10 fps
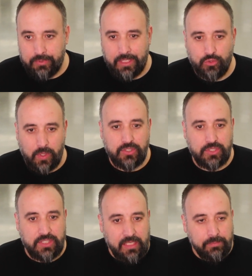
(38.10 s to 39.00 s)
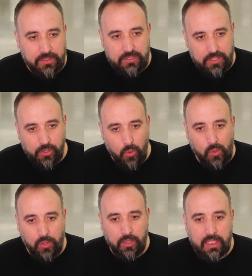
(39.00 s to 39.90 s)
entrenched deep into the
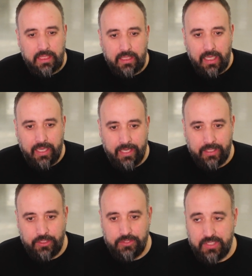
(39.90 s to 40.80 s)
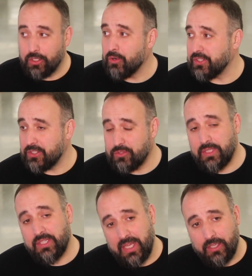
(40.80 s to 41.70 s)
core. You see across the street
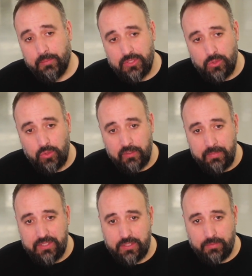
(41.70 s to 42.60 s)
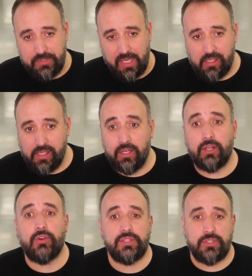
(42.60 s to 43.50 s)
the Zekelman School of Business from St. Clair,
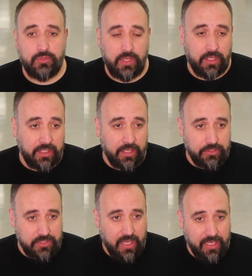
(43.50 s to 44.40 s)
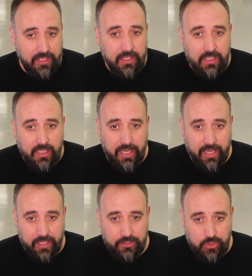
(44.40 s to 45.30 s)
across the street on the other side,
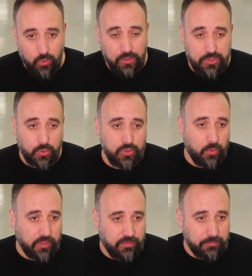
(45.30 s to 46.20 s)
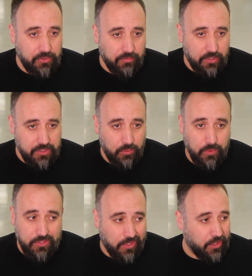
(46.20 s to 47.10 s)
School of Social Work from University of
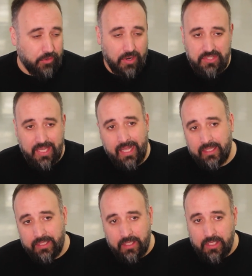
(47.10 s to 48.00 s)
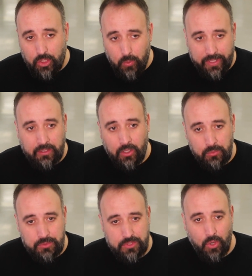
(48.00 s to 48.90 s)
Windsor, and across the alley, Quicken
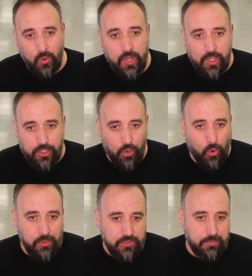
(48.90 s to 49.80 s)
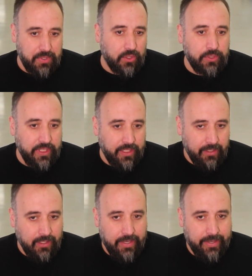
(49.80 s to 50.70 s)
Loans. So you're almost
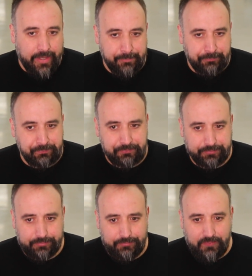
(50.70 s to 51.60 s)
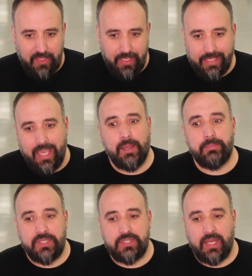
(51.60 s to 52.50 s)
building a
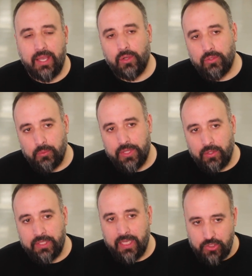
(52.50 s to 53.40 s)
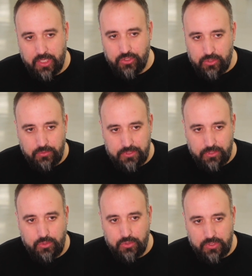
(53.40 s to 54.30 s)
campus style with all the educational
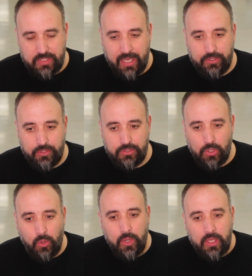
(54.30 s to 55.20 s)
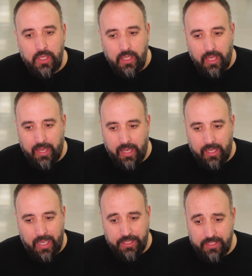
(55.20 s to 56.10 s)
institutions down here. So
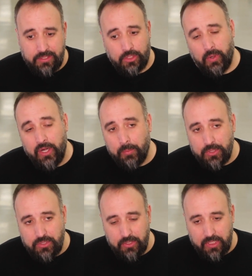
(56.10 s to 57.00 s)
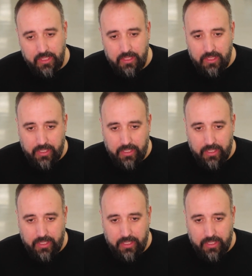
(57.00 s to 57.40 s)
I think it's a great opportunity.